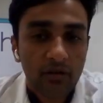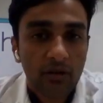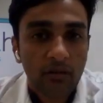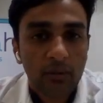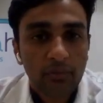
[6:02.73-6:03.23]
a
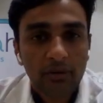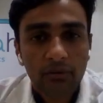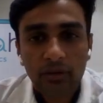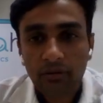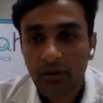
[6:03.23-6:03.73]
lot of people,
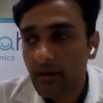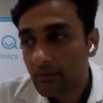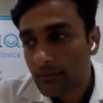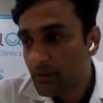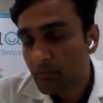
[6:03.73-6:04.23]
but you
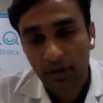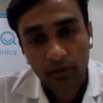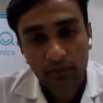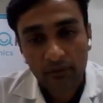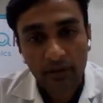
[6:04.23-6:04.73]
get
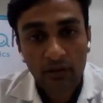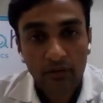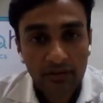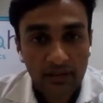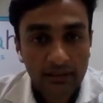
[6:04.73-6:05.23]
impeccable, very
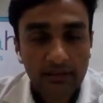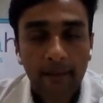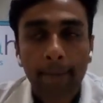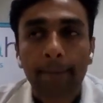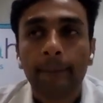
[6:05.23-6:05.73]
good results.
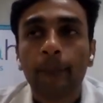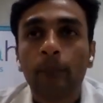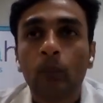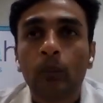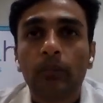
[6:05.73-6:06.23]

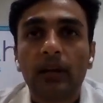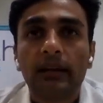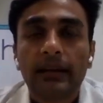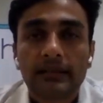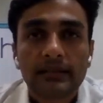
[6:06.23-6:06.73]

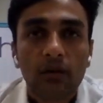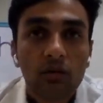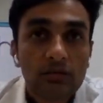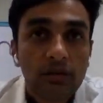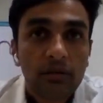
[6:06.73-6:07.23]
Lasers
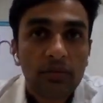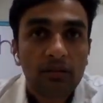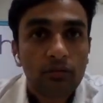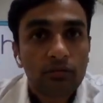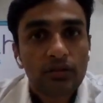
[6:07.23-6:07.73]
also can be
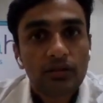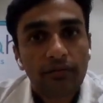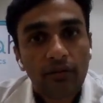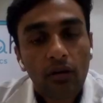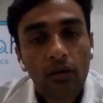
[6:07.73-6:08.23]
used
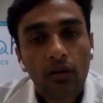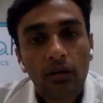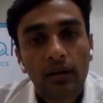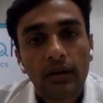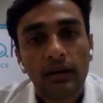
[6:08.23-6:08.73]

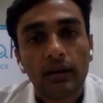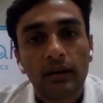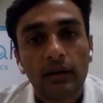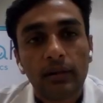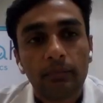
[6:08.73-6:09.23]
for
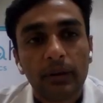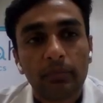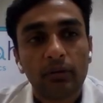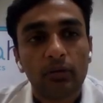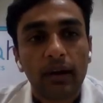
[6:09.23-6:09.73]

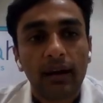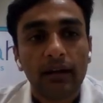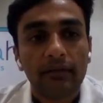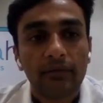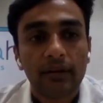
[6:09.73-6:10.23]
people who
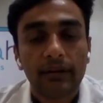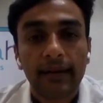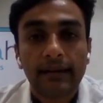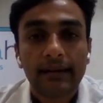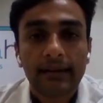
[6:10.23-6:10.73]
have
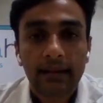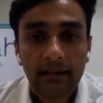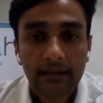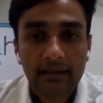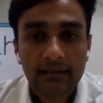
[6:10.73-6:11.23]
dental
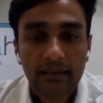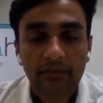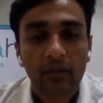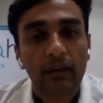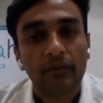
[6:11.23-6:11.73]
caries. If
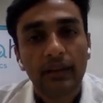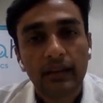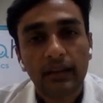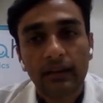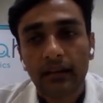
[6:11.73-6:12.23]
you have
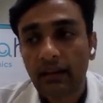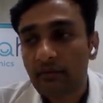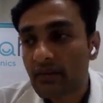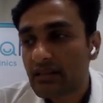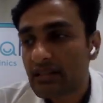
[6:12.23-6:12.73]
decay, and
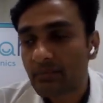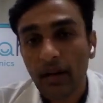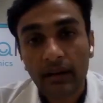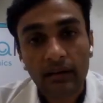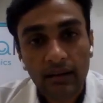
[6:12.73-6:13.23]
if this is
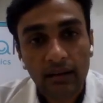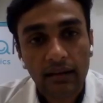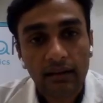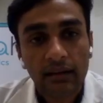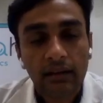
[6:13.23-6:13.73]
minor
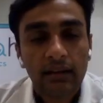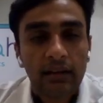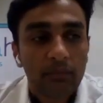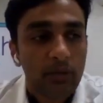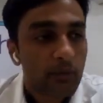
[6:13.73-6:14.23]
decay
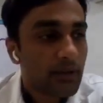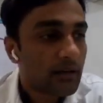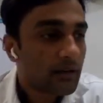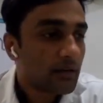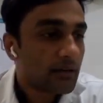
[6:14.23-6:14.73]

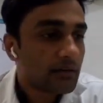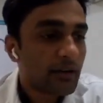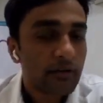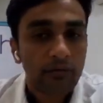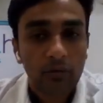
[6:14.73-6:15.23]
between
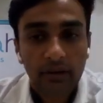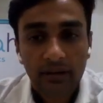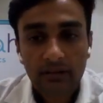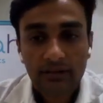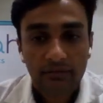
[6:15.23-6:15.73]
3 to 4
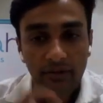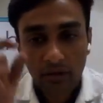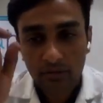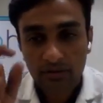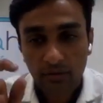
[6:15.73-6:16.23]
layers of
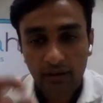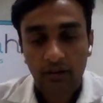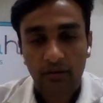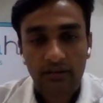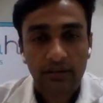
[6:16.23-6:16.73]
how it's going
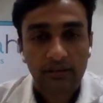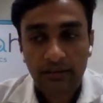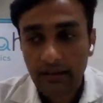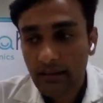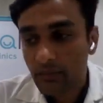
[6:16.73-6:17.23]
down inside
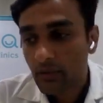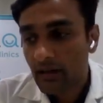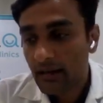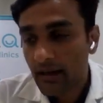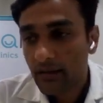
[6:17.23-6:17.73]
the teeth, we
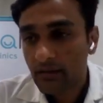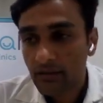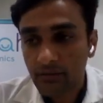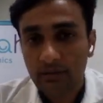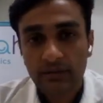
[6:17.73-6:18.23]
can
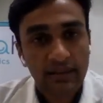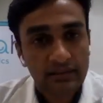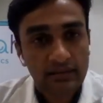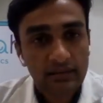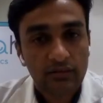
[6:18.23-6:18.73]
use
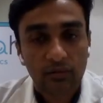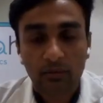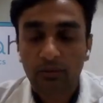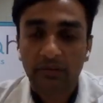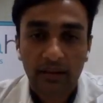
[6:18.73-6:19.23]
lasers to
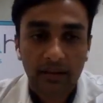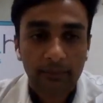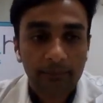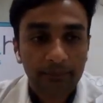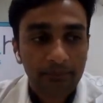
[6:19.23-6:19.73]
remove decay.
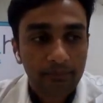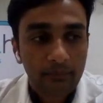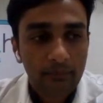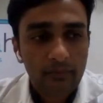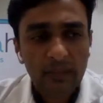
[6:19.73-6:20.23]

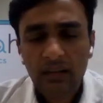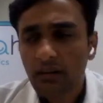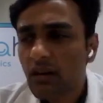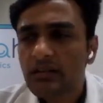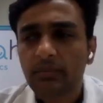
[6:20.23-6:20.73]

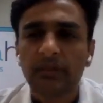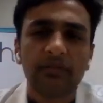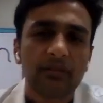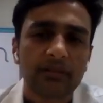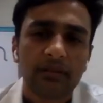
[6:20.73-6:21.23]
Not something
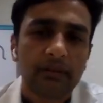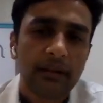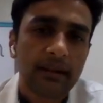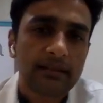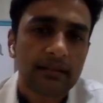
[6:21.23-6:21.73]
for
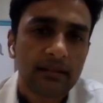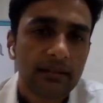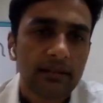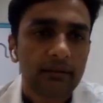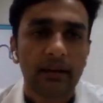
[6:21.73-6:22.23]

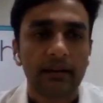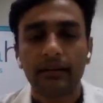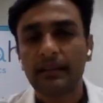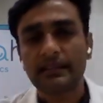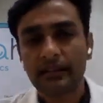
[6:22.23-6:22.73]
external
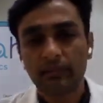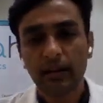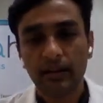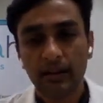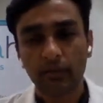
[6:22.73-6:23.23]
and extremely
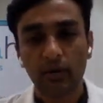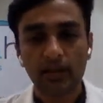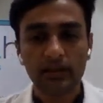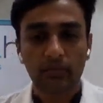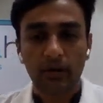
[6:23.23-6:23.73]
deep
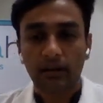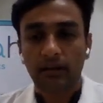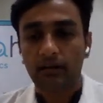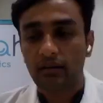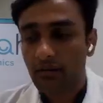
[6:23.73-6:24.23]
ones
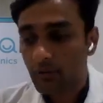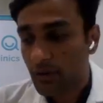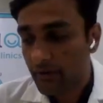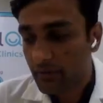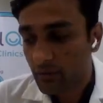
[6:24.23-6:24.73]
where you
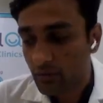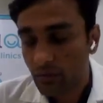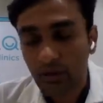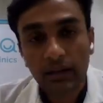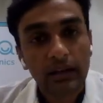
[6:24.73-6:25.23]
have to
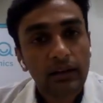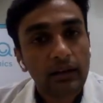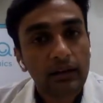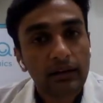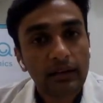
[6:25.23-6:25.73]
do
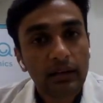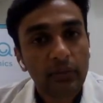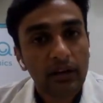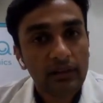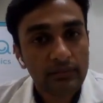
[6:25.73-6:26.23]
deep
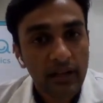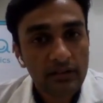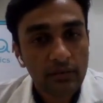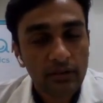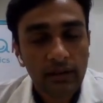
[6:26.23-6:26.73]
caries
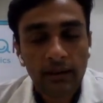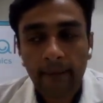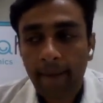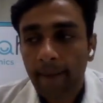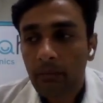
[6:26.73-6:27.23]
management,
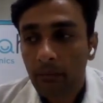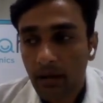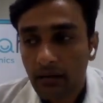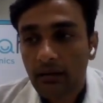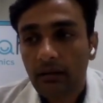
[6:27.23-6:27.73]

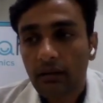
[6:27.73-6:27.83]
but